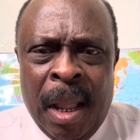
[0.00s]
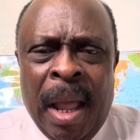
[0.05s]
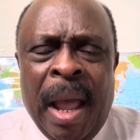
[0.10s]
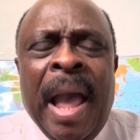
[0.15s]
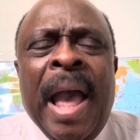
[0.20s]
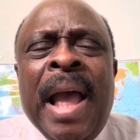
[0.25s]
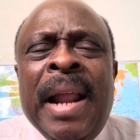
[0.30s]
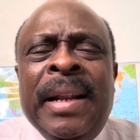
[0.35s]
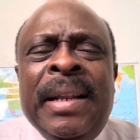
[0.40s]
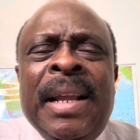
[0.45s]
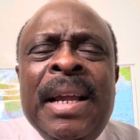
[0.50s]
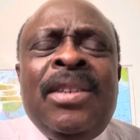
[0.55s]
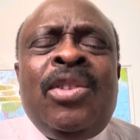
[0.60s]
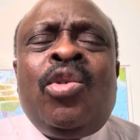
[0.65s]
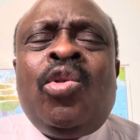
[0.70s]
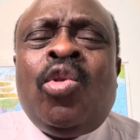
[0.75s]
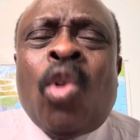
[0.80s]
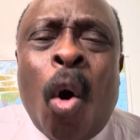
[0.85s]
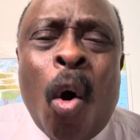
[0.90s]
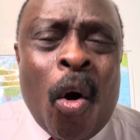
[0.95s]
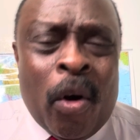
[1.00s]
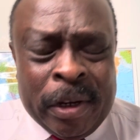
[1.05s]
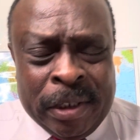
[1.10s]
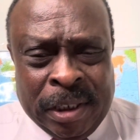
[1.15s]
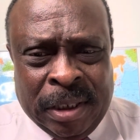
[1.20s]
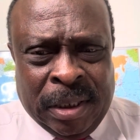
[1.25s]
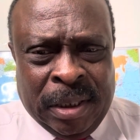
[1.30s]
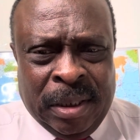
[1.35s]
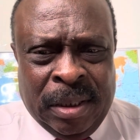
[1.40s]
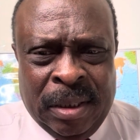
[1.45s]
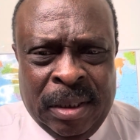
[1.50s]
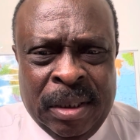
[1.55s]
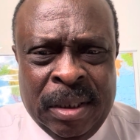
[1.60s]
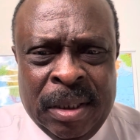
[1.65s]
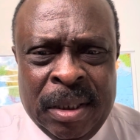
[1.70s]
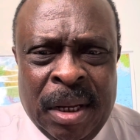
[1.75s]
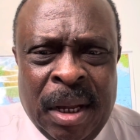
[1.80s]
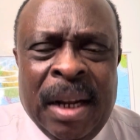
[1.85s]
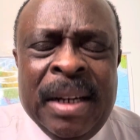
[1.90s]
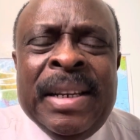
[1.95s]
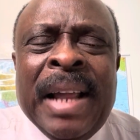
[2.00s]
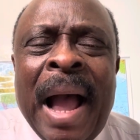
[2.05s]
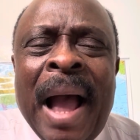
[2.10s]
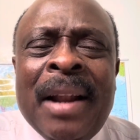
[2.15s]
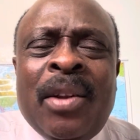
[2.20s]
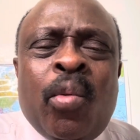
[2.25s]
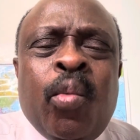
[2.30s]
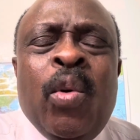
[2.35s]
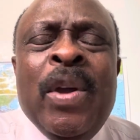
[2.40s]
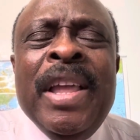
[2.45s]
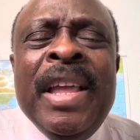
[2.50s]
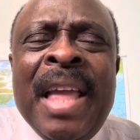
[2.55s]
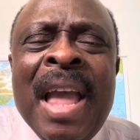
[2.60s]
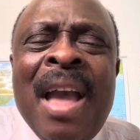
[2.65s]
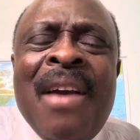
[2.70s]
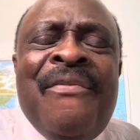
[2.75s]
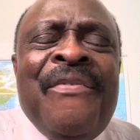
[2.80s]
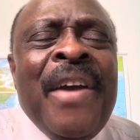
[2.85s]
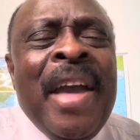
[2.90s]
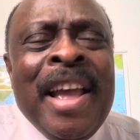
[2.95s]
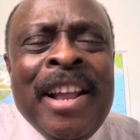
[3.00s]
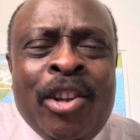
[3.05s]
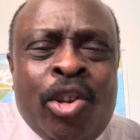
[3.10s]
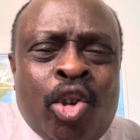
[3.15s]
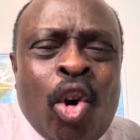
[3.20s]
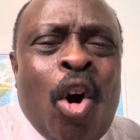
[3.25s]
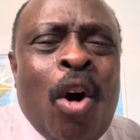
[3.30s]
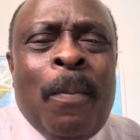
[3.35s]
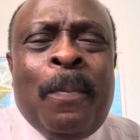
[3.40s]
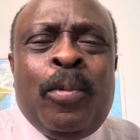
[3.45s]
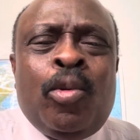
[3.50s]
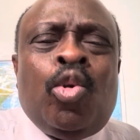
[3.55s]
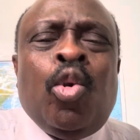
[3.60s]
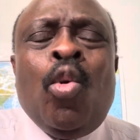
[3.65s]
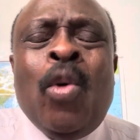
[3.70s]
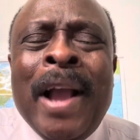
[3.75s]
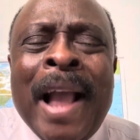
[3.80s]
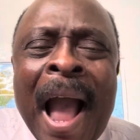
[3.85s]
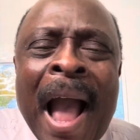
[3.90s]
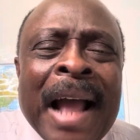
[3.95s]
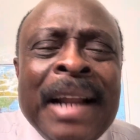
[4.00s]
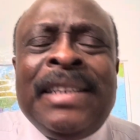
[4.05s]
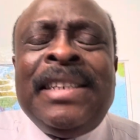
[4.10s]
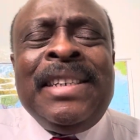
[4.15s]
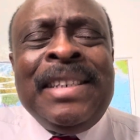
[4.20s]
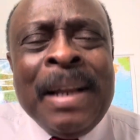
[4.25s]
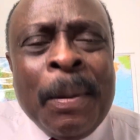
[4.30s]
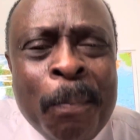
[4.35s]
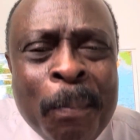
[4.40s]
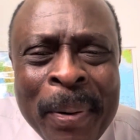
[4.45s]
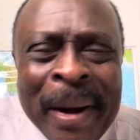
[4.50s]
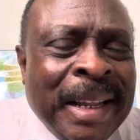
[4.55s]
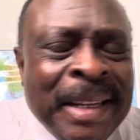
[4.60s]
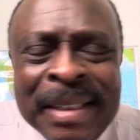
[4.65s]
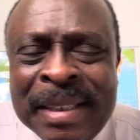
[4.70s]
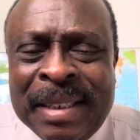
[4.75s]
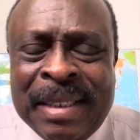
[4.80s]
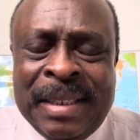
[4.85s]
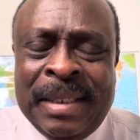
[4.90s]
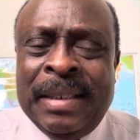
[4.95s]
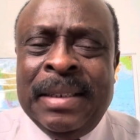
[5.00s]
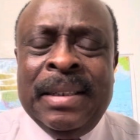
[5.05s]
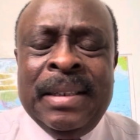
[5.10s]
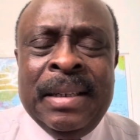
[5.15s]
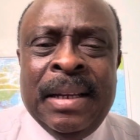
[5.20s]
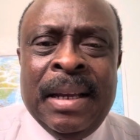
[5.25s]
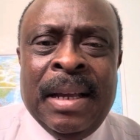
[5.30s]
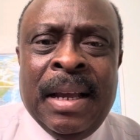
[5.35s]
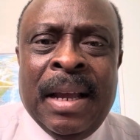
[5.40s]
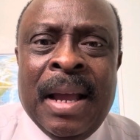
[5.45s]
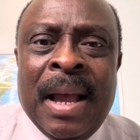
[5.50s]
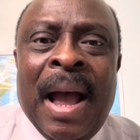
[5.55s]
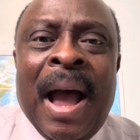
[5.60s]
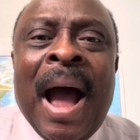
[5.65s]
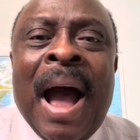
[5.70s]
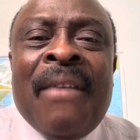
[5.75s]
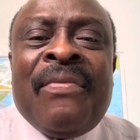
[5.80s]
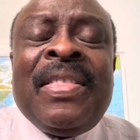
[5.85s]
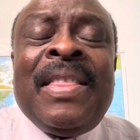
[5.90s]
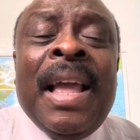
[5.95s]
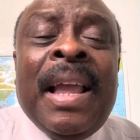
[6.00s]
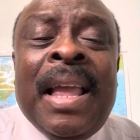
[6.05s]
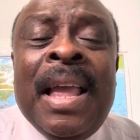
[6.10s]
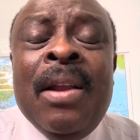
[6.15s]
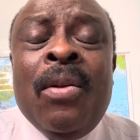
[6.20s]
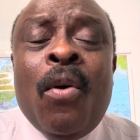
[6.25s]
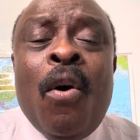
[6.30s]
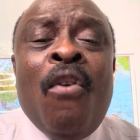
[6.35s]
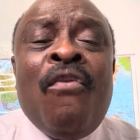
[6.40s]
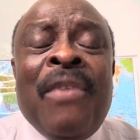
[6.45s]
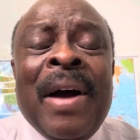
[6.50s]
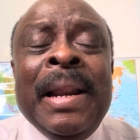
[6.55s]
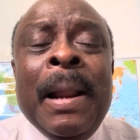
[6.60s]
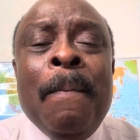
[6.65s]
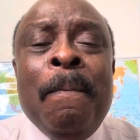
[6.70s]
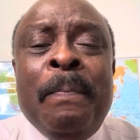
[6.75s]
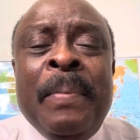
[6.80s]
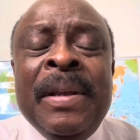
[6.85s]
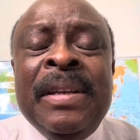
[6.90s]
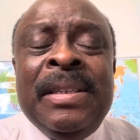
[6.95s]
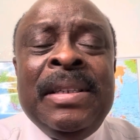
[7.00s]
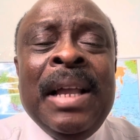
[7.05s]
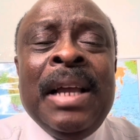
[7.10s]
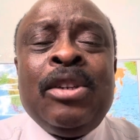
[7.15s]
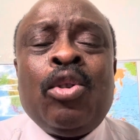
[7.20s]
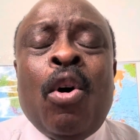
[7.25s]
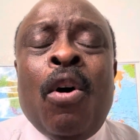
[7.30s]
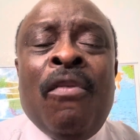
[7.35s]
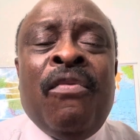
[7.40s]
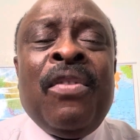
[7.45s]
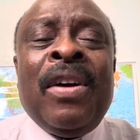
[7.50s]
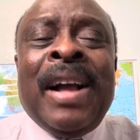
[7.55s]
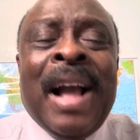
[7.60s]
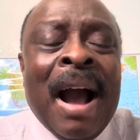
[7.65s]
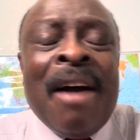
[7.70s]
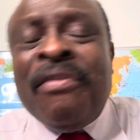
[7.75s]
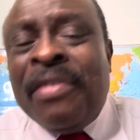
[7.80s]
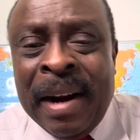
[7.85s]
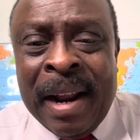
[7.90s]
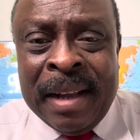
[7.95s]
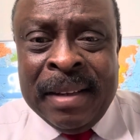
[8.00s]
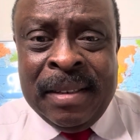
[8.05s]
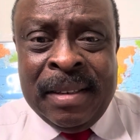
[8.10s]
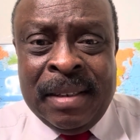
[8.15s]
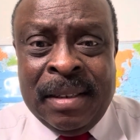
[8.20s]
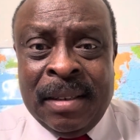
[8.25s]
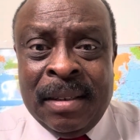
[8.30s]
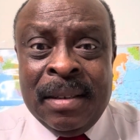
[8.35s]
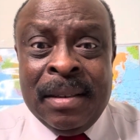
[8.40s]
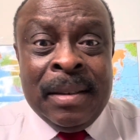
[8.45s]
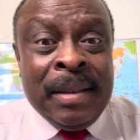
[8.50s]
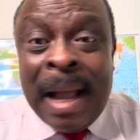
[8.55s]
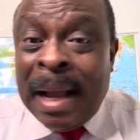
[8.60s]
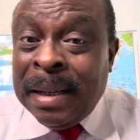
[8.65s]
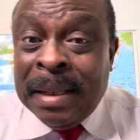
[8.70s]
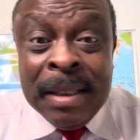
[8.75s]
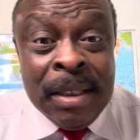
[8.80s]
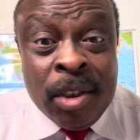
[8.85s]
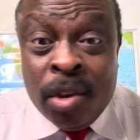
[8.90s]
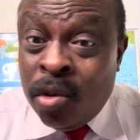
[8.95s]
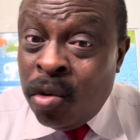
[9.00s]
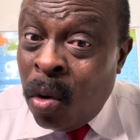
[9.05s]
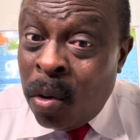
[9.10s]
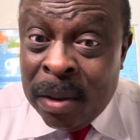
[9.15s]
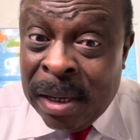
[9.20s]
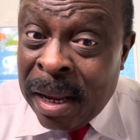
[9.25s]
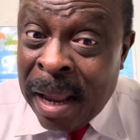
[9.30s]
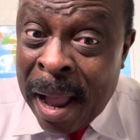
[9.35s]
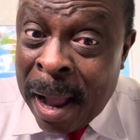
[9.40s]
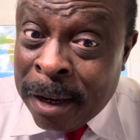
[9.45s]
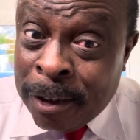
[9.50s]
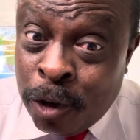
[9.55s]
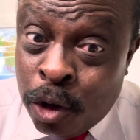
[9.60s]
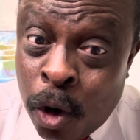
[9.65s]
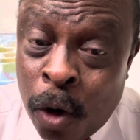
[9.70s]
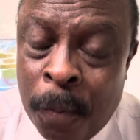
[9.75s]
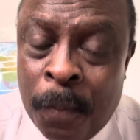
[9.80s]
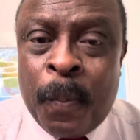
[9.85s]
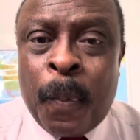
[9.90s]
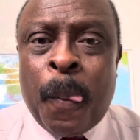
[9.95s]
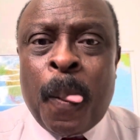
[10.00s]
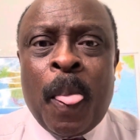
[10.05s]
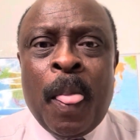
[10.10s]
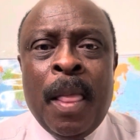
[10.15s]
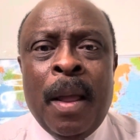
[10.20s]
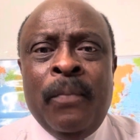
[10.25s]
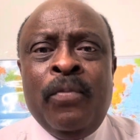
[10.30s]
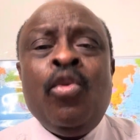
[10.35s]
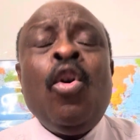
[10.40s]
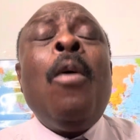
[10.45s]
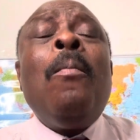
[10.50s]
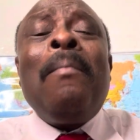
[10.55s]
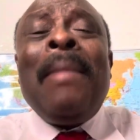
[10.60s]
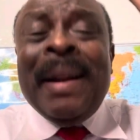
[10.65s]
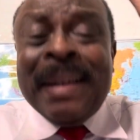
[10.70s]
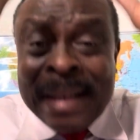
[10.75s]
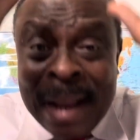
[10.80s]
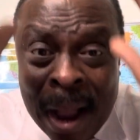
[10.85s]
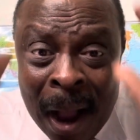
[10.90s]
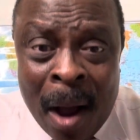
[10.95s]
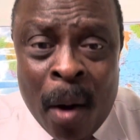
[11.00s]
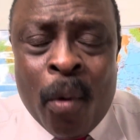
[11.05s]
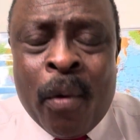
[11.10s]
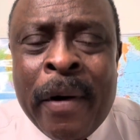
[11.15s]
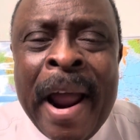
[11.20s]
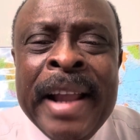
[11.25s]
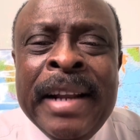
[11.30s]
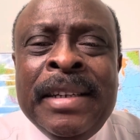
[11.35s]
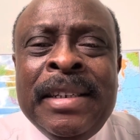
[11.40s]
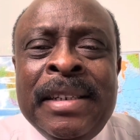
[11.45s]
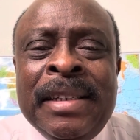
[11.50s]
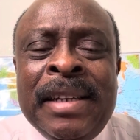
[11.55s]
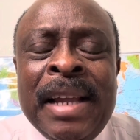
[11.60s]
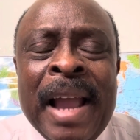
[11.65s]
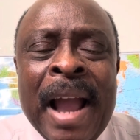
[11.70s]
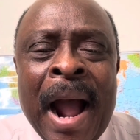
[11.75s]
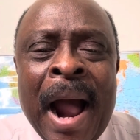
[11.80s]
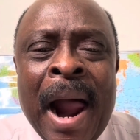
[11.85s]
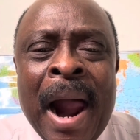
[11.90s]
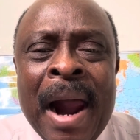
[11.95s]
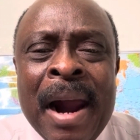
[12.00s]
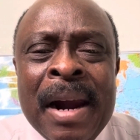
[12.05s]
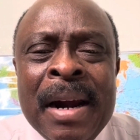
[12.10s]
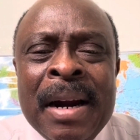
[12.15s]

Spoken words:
And these dogs that we gave a job to guard the place have taken over the business of governance. That is not their job. No matter how right they are,